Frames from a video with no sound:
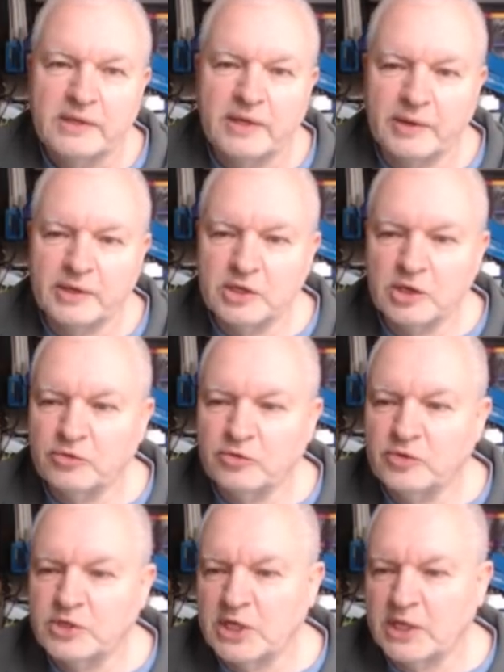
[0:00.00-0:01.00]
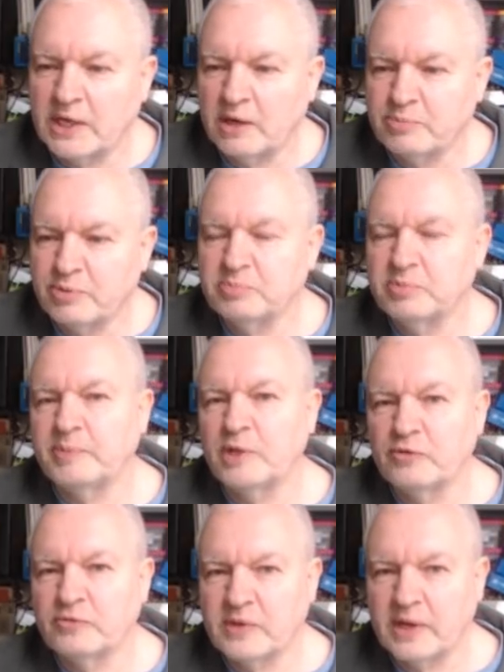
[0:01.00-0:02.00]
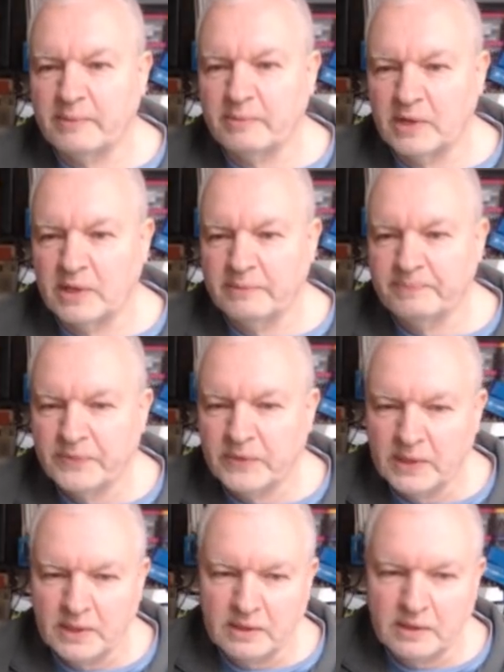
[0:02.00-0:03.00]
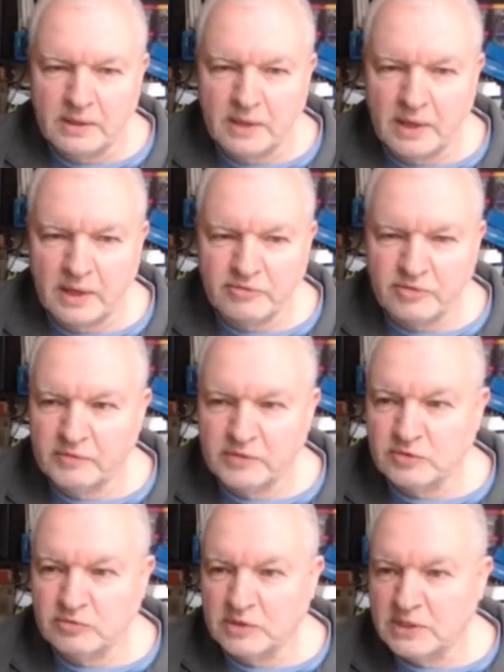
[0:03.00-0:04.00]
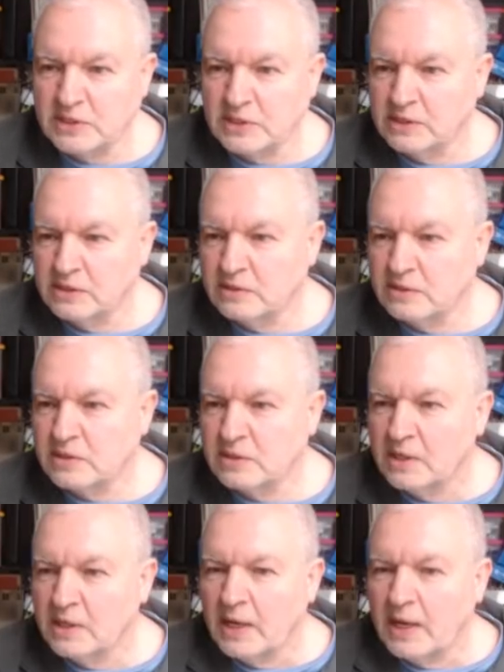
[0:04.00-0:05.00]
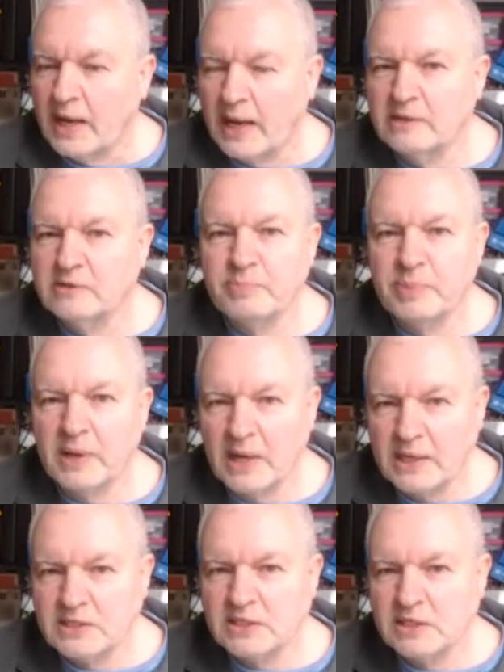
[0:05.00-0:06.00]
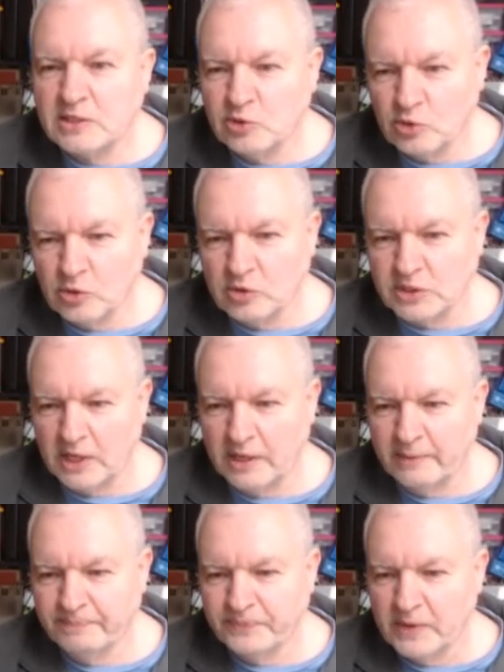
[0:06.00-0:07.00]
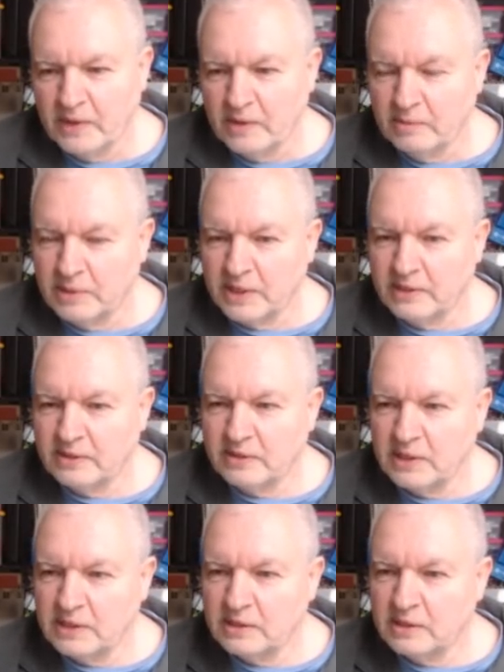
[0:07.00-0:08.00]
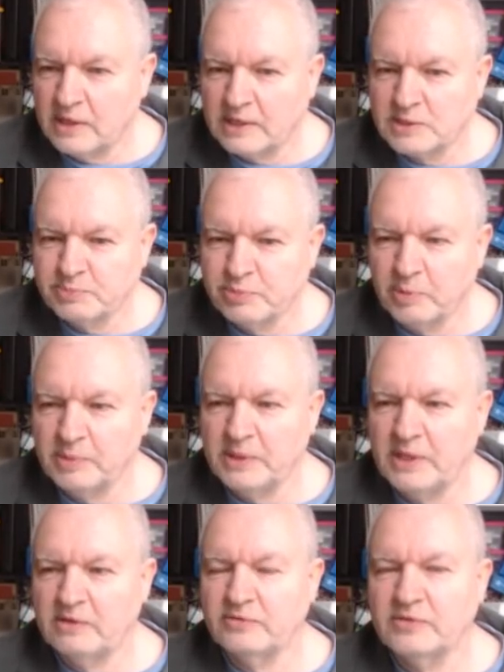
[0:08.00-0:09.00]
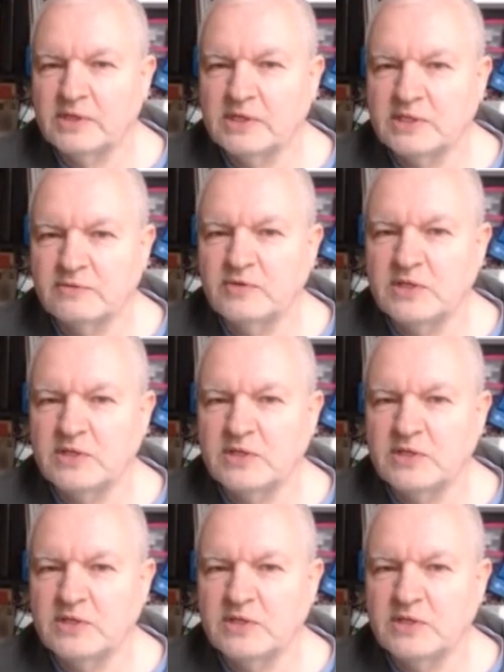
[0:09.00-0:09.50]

Now I'm going to go through the checkout, probably off camera for obvious reasons, and place this order. But I think that's probably it for this